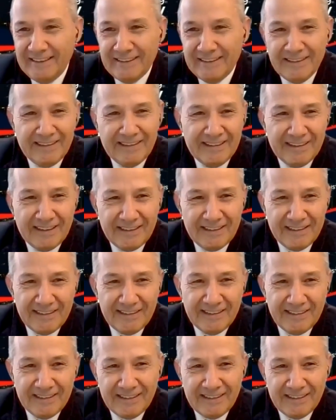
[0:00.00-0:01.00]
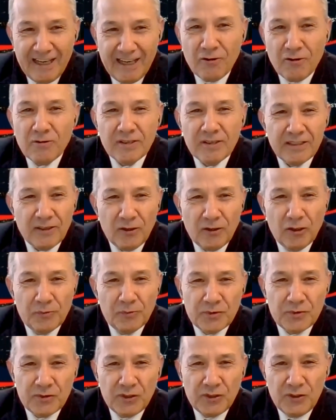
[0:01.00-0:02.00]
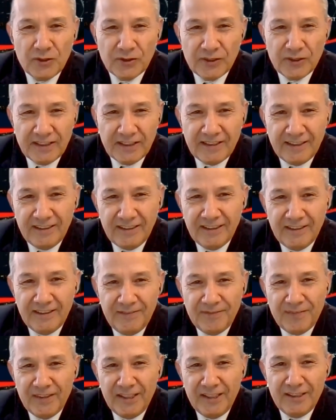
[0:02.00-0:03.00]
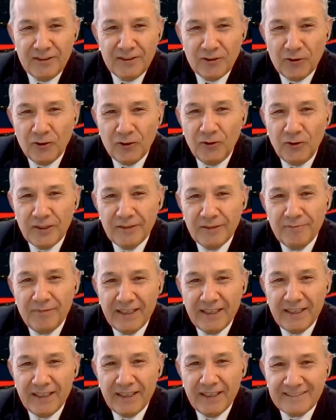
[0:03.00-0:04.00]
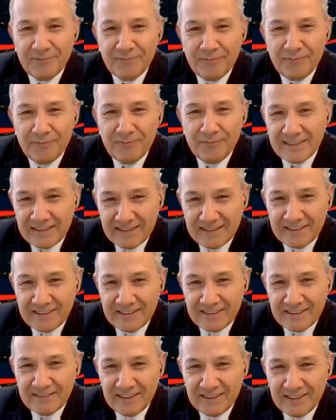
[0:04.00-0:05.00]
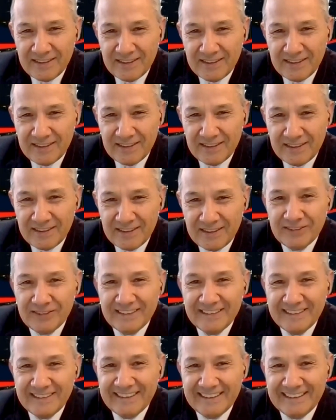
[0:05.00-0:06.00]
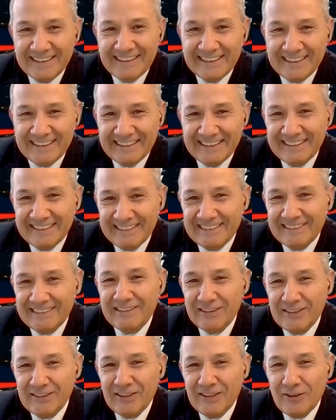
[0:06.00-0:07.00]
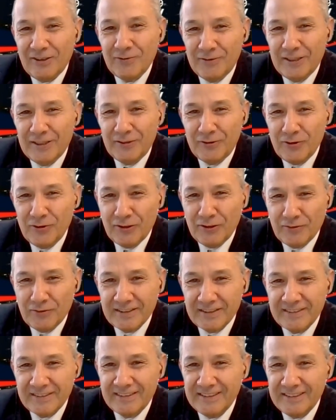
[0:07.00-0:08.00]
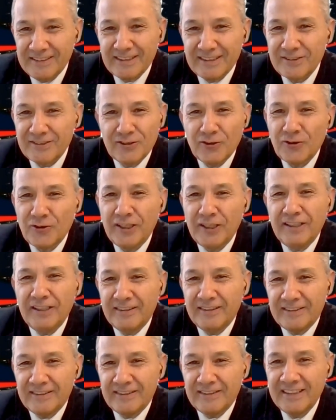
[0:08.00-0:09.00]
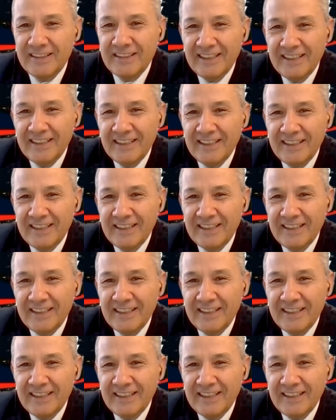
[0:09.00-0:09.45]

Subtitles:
In our obscurity, in all the vastness of the universe, there's no hint